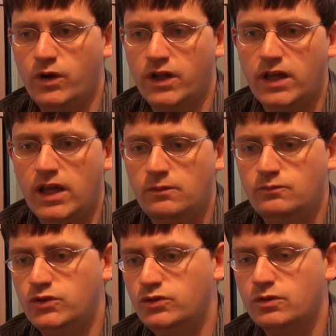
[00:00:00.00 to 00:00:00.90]
when it
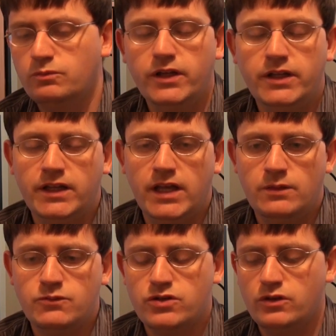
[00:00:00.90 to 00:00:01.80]
came to completing
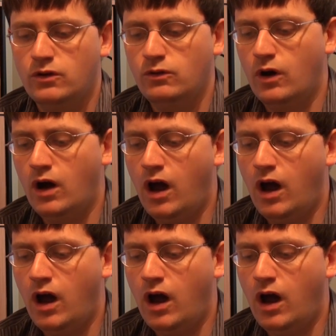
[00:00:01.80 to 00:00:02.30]
games, you know,